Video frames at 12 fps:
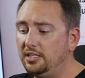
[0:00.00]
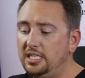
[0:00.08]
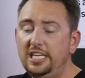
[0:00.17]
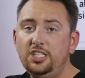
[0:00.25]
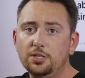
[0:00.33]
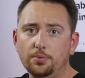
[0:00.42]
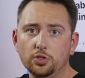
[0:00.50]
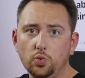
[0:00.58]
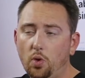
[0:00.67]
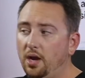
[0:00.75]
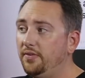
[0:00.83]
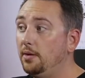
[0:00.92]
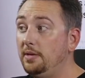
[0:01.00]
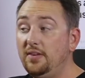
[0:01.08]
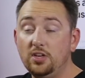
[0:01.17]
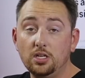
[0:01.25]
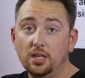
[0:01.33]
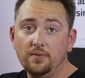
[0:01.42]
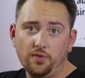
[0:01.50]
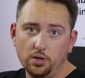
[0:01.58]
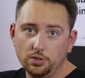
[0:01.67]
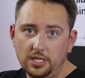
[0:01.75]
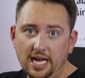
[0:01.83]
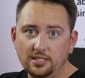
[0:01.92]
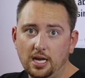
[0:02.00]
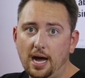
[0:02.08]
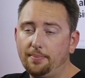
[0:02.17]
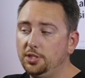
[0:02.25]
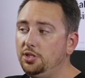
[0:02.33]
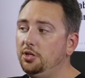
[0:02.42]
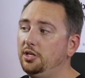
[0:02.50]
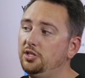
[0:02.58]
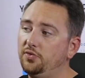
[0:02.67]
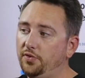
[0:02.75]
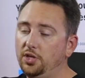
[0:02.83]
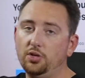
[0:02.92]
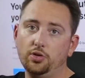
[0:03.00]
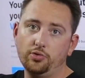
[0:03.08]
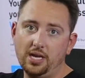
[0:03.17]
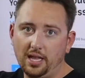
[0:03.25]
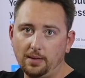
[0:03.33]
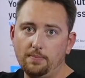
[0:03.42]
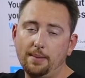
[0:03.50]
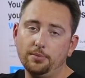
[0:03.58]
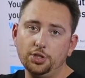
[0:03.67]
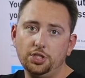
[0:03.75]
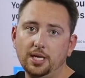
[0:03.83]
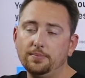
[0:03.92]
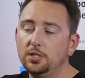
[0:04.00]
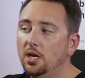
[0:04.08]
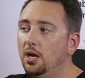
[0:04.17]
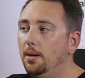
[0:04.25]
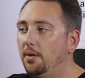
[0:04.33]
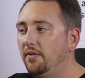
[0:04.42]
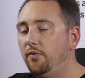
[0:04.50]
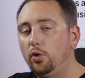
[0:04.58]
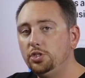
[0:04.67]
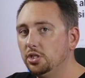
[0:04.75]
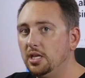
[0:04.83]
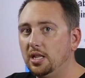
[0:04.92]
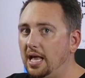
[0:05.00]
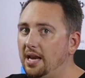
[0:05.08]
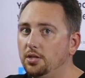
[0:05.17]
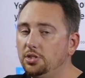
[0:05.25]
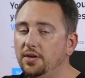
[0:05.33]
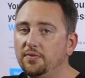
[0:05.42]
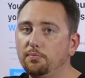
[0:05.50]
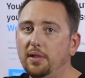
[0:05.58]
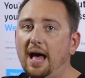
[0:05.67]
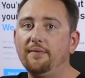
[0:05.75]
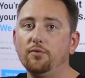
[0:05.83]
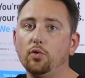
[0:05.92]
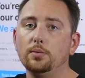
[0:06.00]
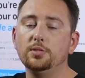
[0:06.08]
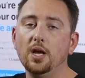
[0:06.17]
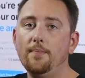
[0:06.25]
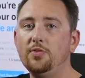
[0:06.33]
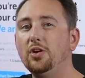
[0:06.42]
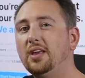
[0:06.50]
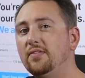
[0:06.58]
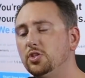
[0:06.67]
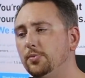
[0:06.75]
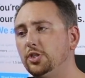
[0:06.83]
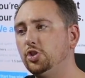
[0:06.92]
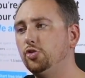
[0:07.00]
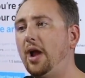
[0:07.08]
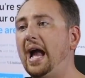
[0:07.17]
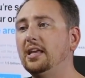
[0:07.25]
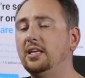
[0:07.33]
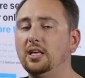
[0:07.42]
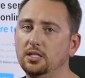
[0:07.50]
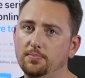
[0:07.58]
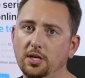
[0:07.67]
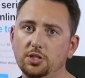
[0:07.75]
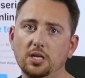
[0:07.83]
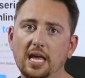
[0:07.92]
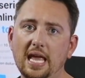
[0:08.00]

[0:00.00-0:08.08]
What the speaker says: Teachable's one of them. Even ClickFunnels has opportunities for you to create like memberships, but unfortunately a lot of those different platforms don't give you as much tracking and as much